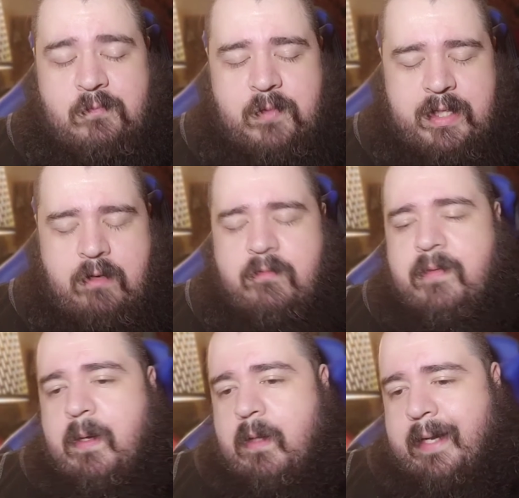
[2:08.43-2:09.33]
where they don't
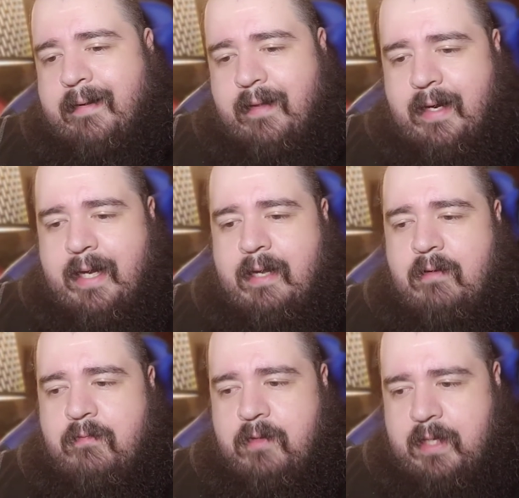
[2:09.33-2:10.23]
feel like clocking
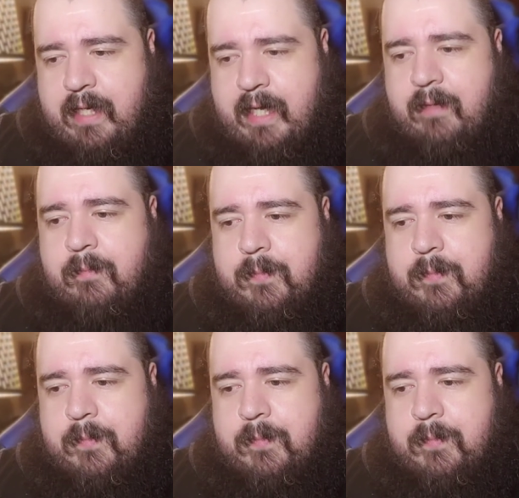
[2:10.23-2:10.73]
in for the day.